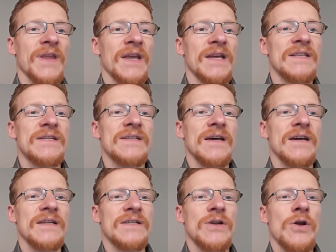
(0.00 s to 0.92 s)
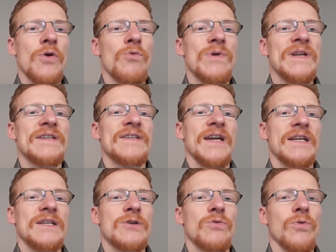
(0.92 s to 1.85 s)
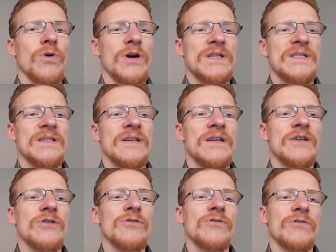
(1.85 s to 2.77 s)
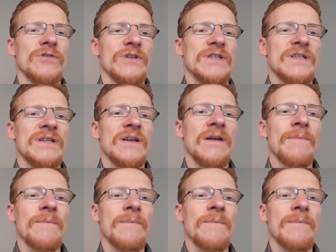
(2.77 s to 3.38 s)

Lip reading: Inside, we detect quarks and gluons,